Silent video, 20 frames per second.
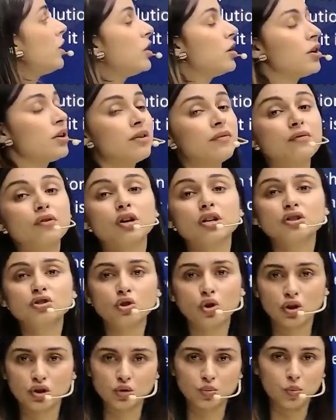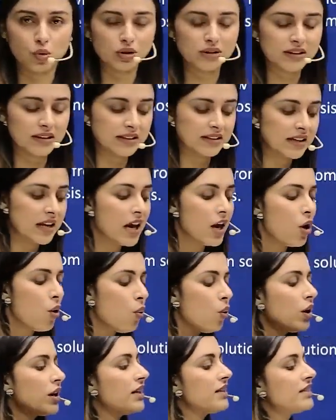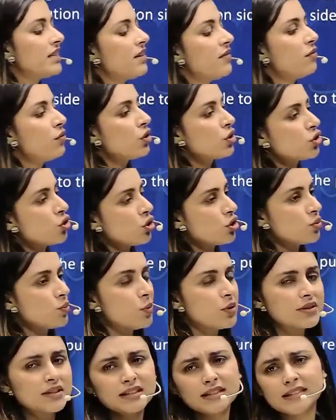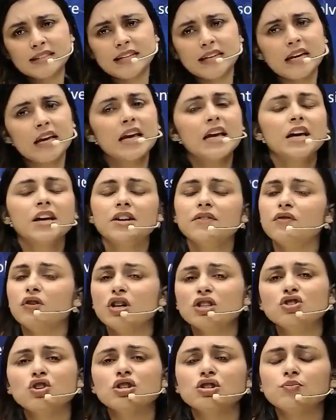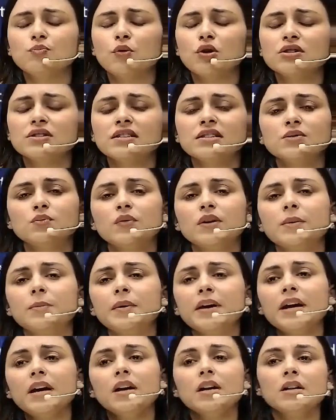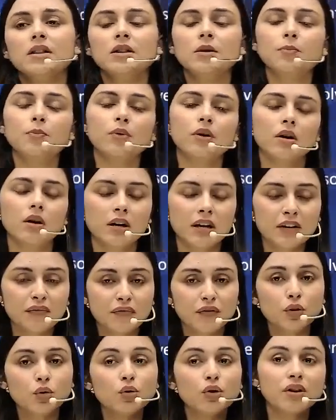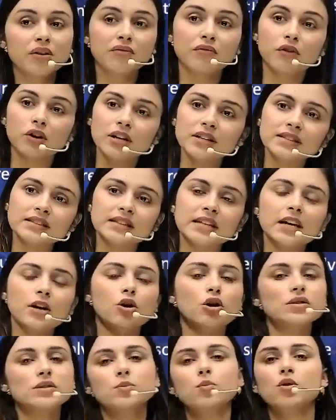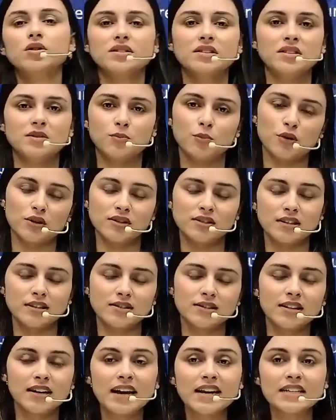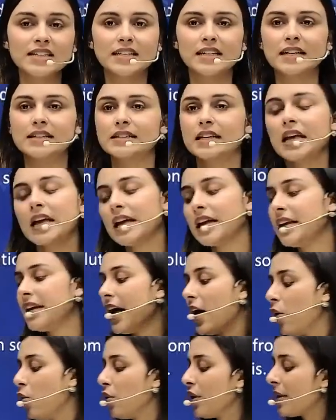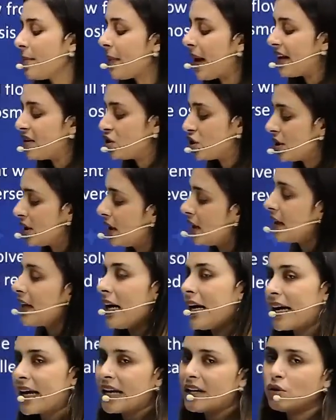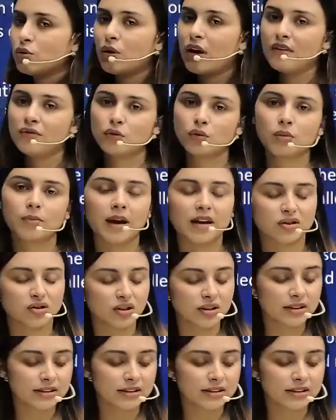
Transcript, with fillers: reverse osmosis. What is reverse osmosis? See, reverse osmosis will be the uh, if you reverse the osmosis process, right? Yes. Now, imagine again, you have to imagine the